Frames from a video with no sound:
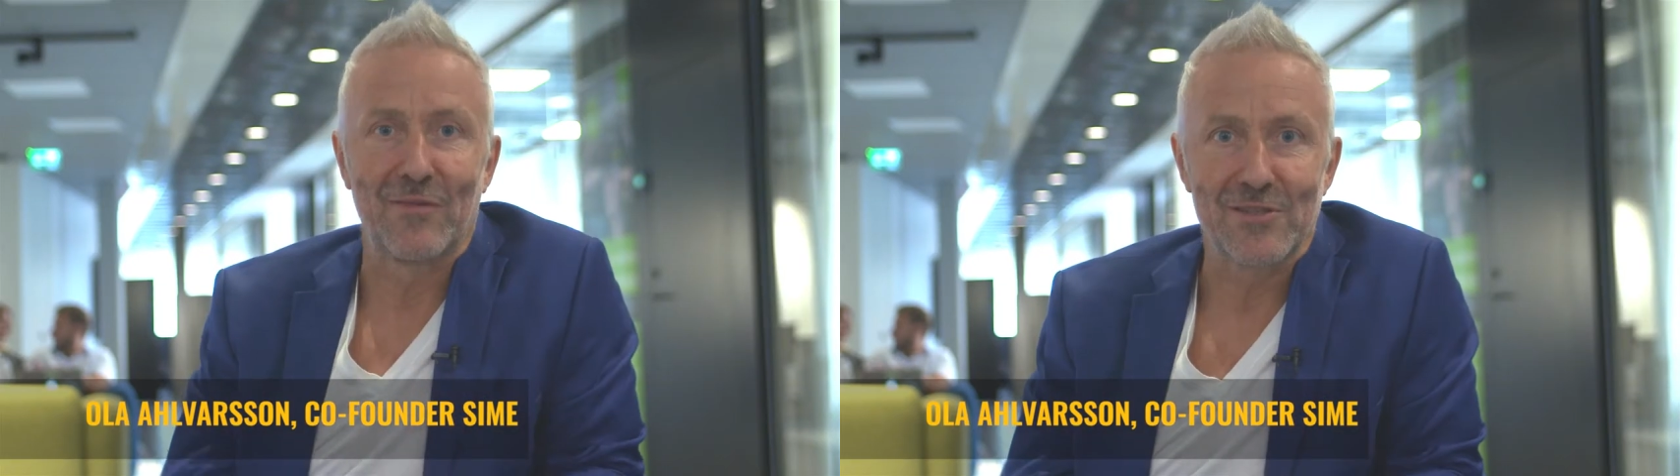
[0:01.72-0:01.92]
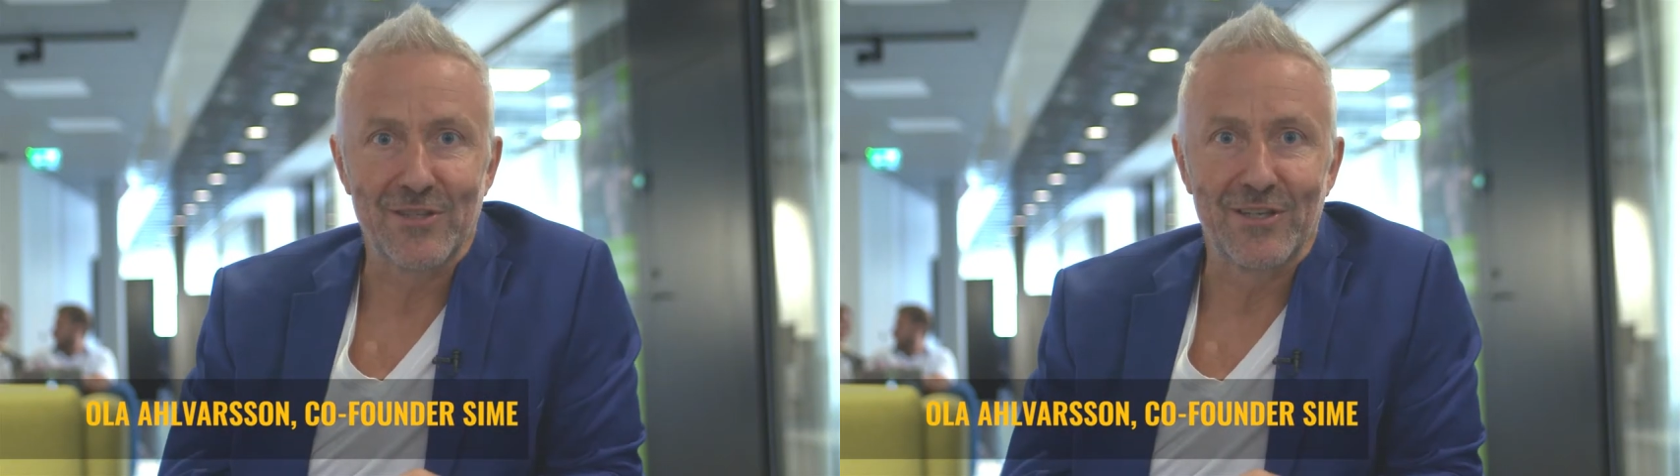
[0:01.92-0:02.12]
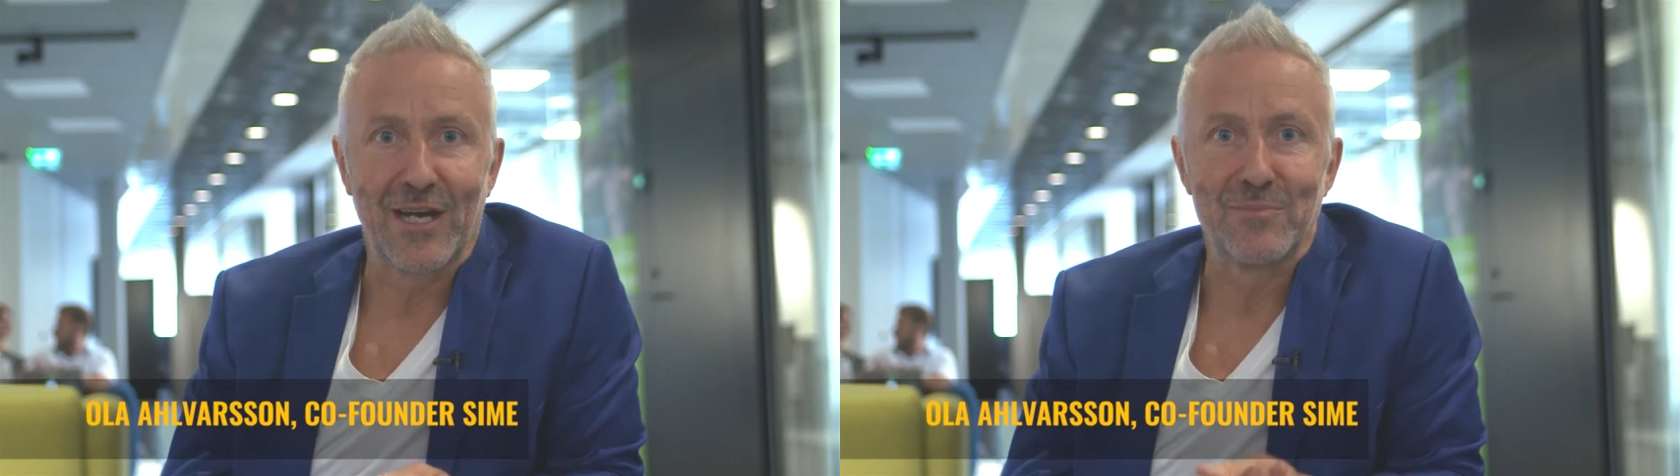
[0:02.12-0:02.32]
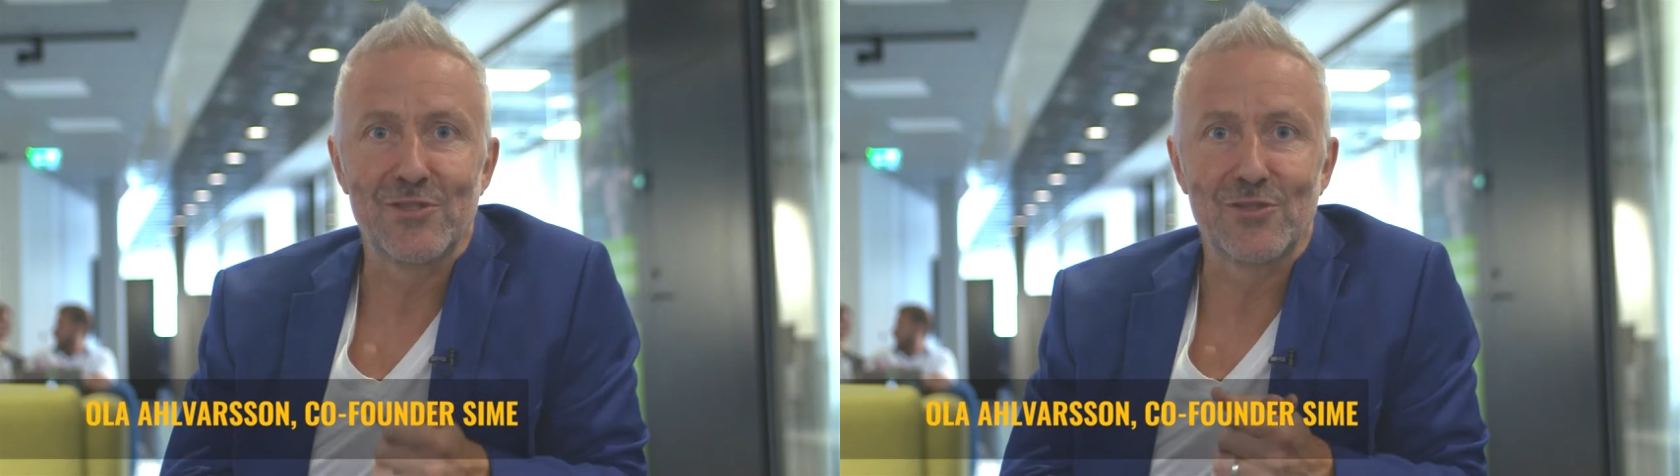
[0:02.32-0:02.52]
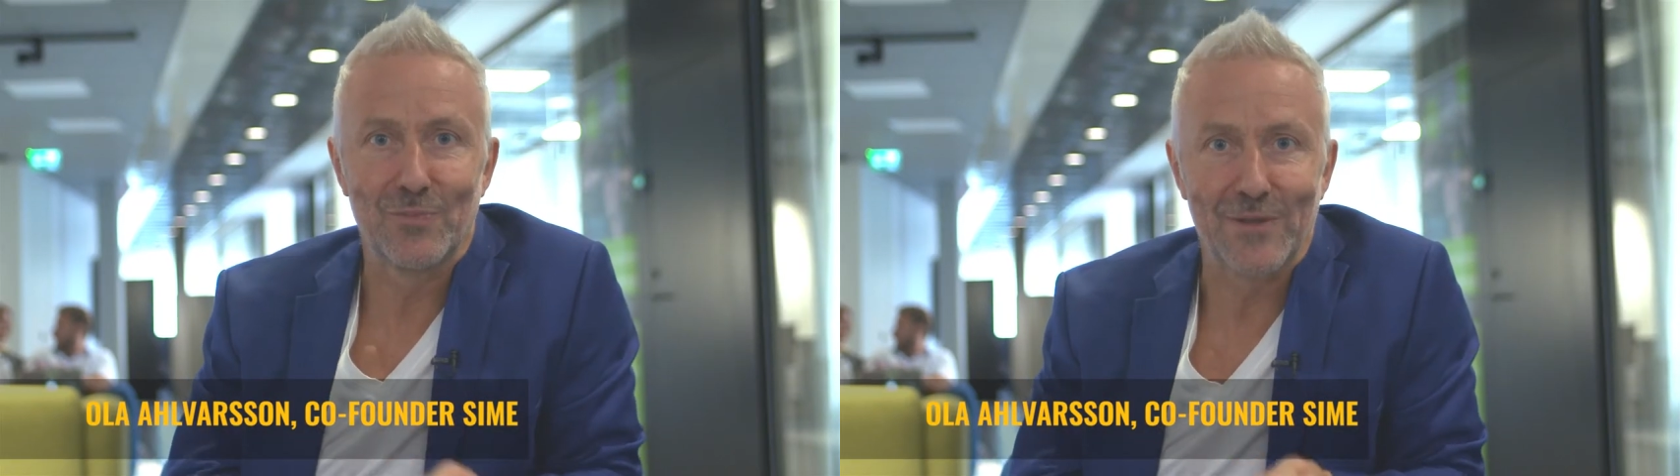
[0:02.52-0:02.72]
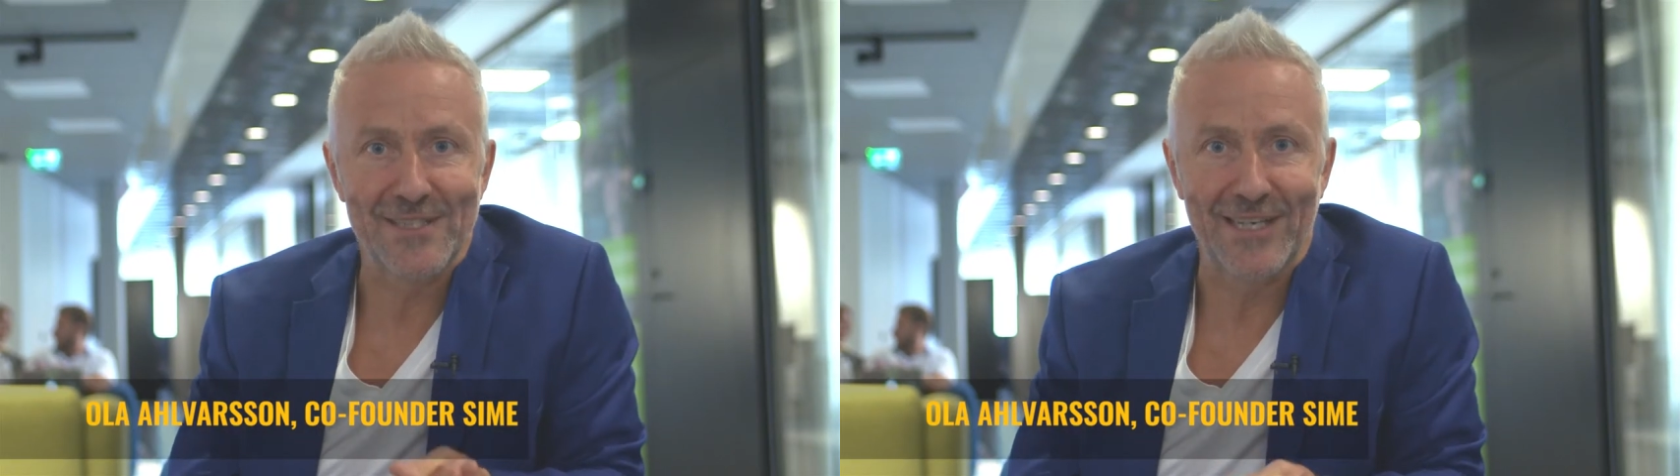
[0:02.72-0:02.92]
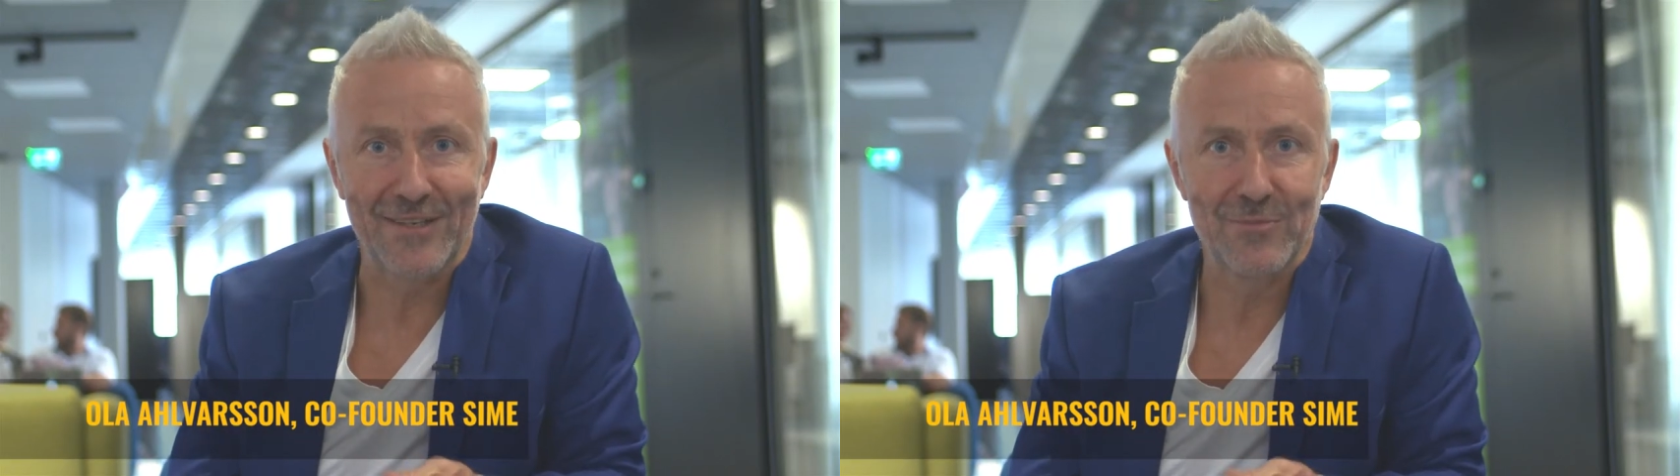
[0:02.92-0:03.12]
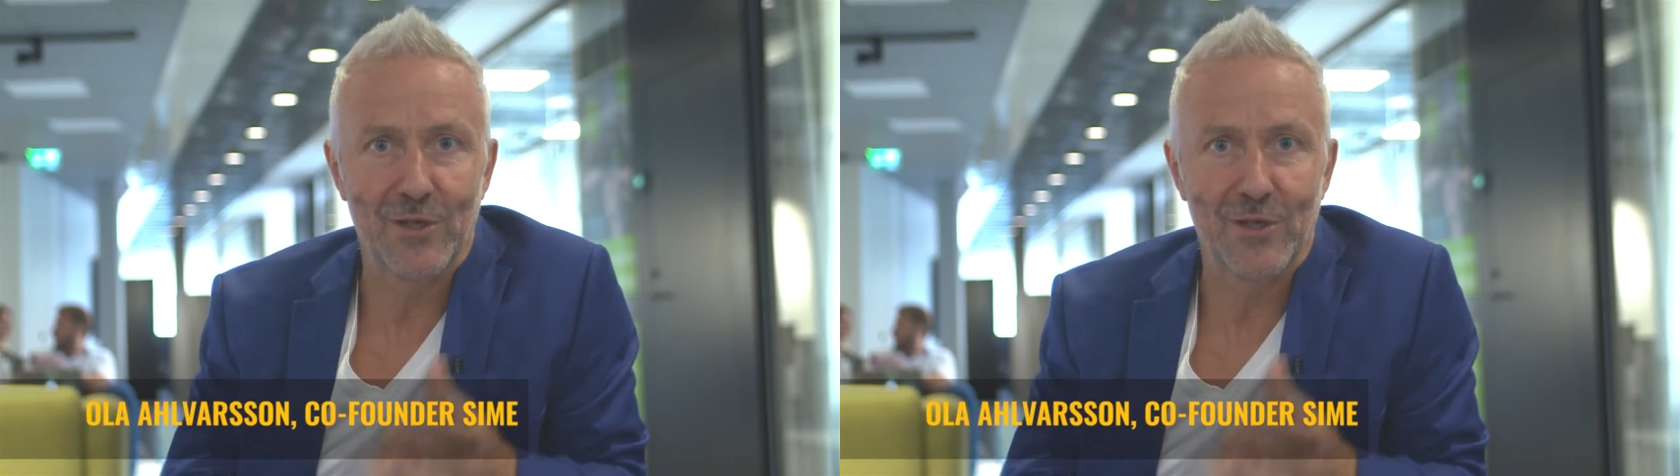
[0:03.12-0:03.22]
Ahlvarsson and I'm super excited